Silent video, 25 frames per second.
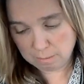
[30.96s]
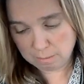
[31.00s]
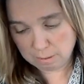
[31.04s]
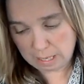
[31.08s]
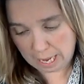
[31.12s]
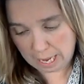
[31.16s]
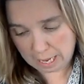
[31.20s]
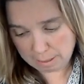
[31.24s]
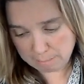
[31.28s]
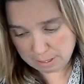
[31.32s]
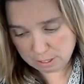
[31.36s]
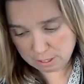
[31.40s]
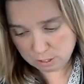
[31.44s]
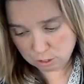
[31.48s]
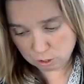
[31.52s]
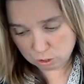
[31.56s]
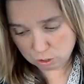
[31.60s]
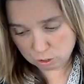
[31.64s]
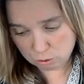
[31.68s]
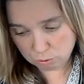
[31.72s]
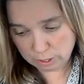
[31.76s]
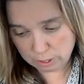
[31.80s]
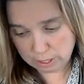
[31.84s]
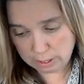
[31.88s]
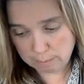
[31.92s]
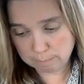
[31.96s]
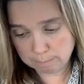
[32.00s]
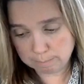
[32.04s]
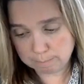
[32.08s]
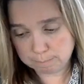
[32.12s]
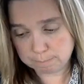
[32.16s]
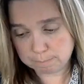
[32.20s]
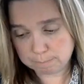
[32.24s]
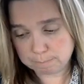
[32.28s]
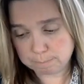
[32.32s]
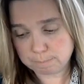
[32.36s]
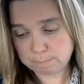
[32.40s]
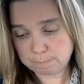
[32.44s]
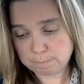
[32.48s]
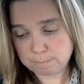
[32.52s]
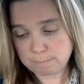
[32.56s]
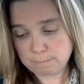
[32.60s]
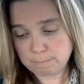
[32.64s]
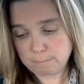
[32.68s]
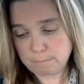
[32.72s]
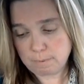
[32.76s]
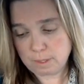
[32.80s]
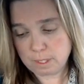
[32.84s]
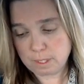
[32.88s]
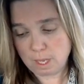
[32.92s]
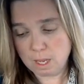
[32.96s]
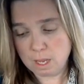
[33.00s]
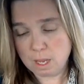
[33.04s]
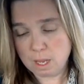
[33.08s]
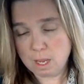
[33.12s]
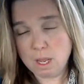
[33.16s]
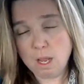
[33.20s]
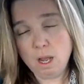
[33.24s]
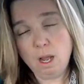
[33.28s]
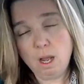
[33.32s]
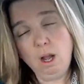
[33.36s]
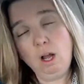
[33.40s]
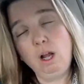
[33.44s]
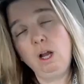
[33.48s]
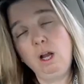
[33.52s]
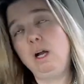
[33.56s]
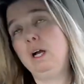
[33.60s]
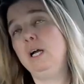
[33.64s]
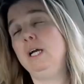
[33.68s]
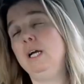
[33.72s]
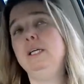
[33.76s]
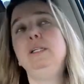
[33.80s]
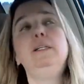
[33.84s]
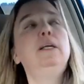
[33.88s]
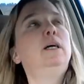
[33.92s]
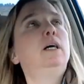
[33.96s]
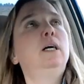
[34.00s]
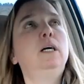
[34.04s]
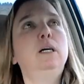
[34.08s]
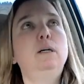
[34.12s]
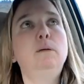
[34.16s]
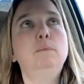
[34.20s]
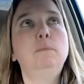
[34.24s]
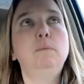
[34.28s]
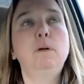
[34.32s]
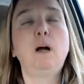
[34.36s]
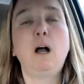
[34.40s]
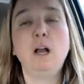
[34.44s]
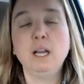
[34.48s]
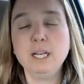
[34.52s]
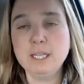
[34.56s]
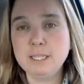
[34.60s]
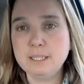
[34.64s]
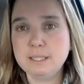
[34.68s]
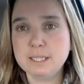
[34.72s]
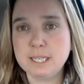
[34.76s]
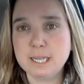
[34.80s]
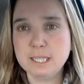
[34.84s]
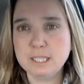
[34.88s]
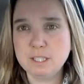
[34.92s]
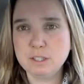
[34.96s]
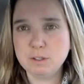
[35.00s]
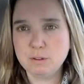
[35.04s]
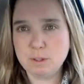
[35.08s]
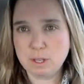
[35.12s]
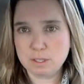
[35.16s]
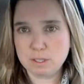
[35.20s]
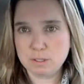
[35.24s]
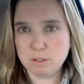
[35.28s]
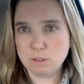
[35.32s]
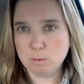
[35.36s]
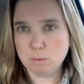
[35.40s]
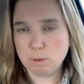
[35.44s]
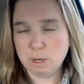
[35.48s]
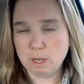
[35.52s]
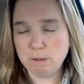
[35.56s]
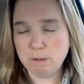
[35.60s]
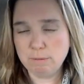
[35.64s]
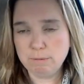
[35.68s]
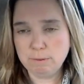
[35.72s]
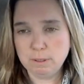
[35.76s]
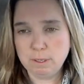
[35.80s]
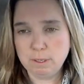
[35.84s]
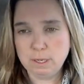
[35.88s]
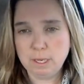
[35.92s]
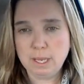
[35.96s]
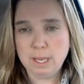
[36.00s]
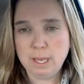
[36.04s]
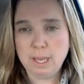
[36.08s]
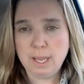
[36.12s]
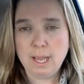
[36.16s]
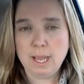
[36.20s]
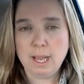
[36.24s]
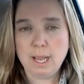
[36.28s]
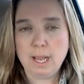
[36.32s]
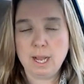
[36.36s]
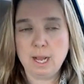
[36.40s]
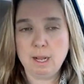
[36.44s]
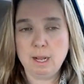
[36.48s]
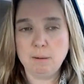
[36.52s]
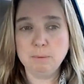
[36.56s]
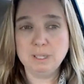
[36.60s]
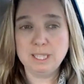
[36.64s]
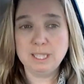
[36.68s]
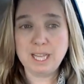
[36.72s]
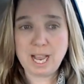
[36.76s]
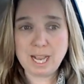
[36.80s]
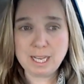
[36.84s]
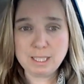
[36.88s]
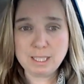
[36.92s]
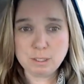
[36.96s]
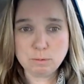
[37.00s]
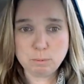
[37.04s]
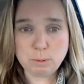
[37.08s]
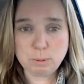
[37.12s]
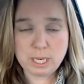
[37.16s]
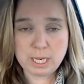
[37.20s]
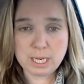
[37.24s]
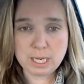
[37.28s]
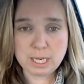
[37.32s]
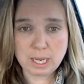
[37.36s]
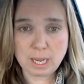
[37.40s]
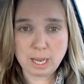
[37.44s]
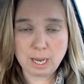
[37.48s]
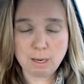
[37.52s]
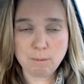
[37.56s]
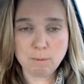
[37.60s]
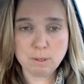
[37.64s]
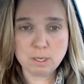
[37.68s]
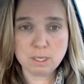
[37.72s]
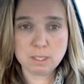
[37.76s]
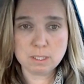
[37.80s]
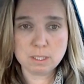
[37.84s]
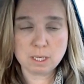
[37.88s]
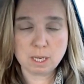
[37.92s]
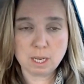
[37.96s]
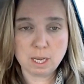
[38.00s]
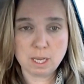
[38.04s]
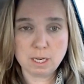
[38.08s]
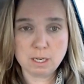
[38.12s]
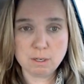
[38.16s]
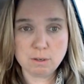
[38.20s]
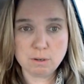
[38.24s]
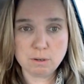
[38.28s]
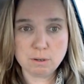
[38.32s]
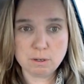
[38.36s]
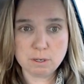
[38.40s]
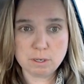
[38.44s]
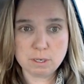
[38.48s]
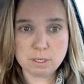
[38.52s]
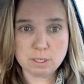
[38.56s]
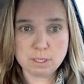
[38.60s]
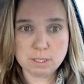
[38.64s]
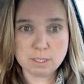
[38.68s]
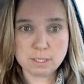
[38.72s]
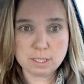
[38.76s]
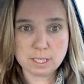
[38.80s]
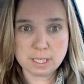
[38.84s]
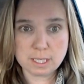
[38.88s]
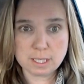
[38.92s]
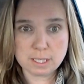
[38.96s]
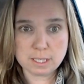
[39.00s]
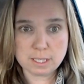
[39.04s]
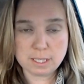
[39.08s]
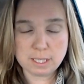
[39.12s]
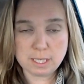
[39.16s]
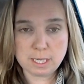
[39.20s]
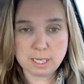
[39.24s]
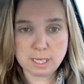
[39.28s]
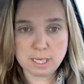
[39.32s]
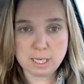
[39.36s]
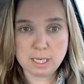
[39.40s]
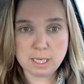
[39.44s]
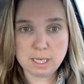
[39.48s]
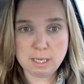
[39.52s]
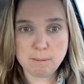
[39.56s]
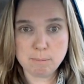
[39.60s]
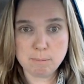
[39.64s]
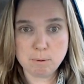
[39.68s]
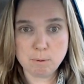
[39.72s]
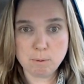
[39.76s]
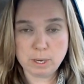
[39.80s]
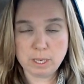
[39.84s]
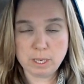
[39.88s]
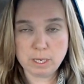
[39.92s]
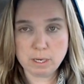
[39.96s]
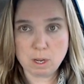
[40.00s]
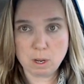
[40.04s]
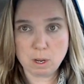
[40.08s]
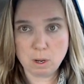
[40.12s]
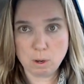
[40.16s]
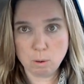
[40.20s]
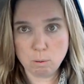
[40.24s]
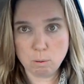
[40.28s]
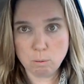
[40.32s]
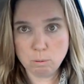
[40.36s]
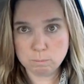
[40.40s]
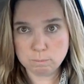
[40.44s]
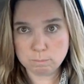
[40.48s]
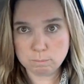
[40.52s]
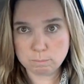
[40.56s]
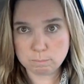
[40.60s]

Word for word: had my surgery on um, August 6, 2012. Um, last week I was 160.0,